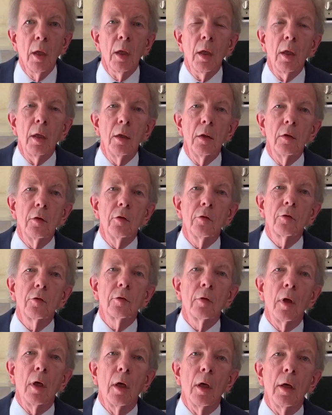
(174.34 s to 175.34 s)
is
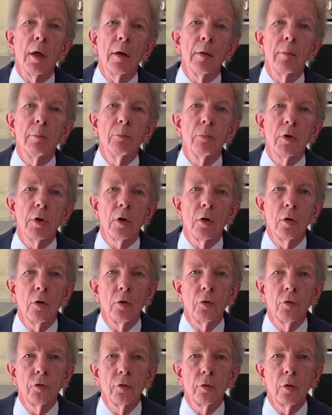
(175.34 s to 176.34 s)

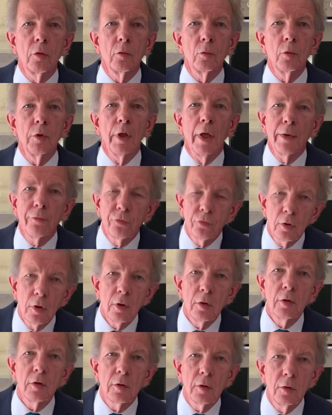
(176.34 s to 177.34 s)
because we have
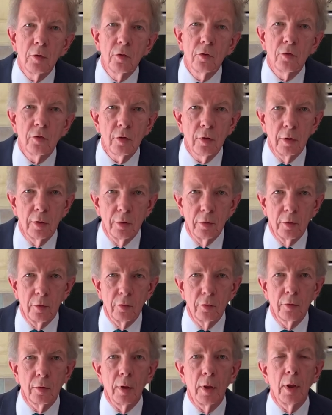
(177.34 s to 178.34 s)
certain
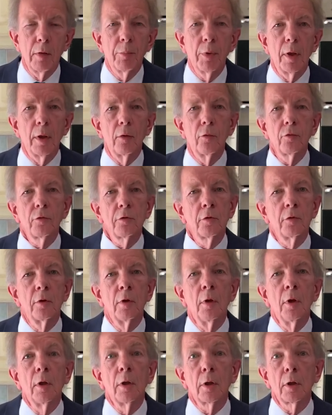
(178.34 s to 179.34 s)
concerns about
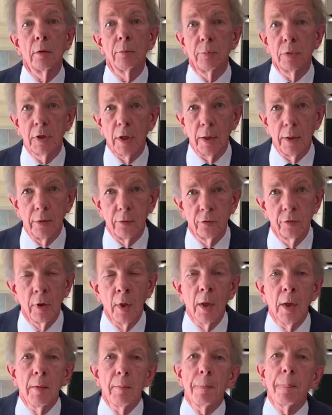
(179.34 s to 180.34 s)
compliance.
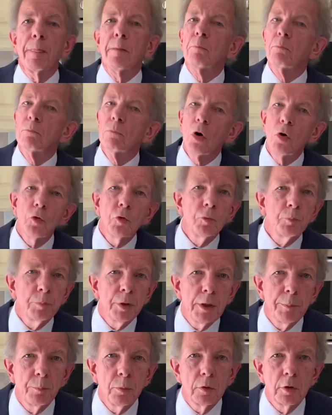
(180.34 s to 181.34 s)
Most people